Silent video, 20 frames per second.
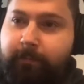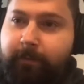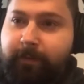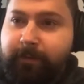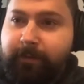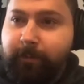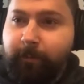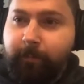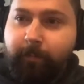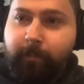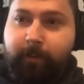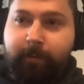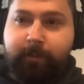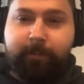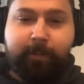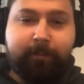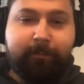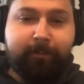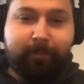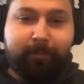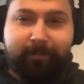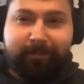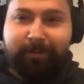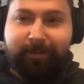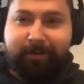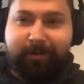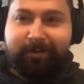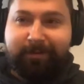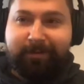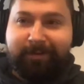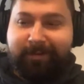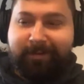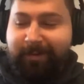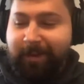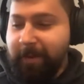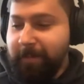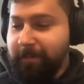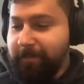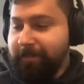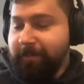right, so welcome everyone to
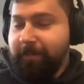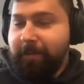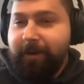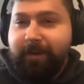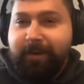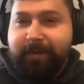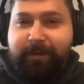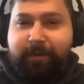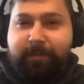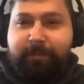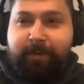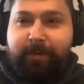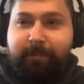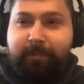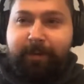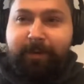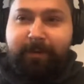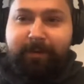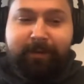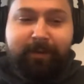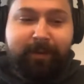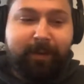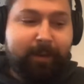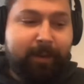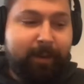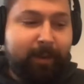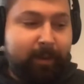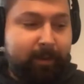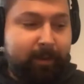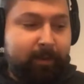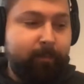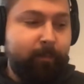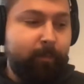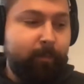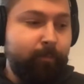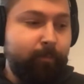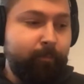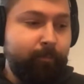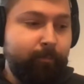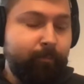our Marquez community meeting.
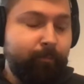And